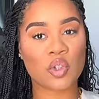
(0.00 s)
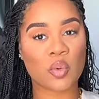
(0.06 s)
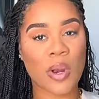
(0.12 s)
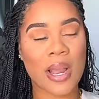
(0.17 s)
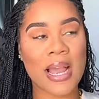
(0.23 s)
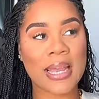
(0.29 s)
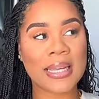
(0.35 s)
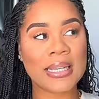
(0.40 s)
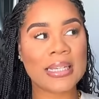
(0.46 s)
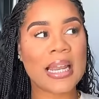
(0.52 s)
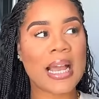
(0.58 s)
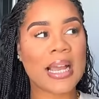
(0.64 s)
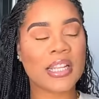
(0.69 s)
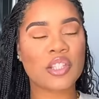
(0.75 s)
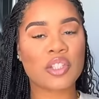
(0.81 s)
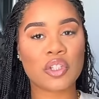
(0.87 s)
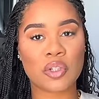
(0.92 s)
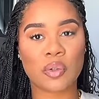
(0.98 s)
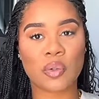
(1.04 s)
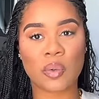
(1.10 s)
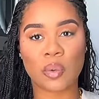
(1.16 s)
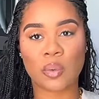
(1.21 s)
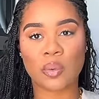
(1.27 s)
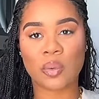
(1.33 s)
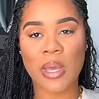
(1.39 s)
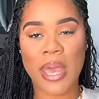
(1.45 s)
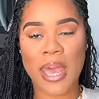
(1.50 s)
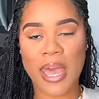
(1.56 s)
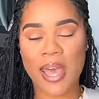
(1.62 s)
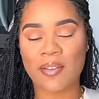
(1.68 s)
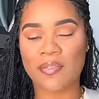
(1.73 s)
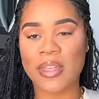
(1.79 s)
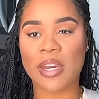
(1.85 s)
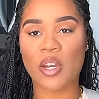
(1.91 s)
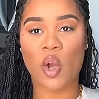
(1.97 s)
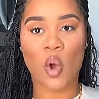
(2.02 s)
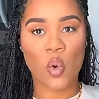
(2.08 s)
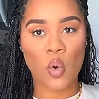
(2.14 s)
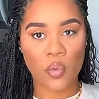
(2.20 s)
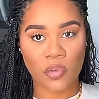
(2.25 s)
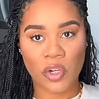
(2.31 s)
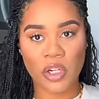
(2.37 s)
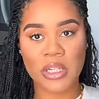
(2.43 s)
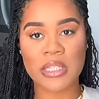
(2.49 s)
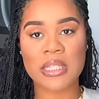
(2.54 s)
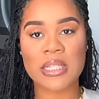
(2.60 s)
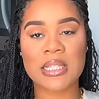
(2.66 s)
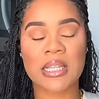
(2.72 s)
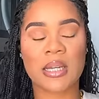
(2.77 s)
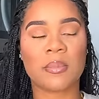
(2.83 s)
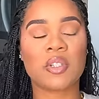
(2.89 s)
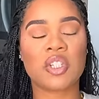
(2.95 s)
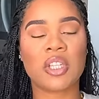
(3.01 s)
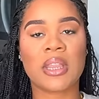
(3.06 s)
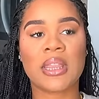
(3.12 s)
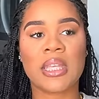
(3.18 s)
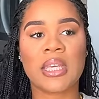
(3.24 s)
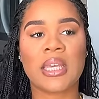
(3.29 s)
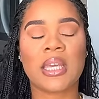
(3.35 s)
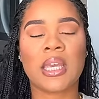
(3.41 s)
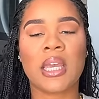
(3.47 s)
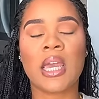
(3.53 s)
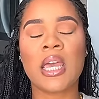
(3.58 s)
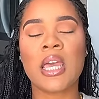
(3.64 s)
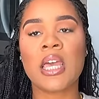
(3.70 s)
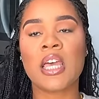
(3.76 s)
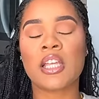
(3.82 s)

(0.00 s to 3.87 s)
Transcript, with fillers: trying not to have that overconsumption thing.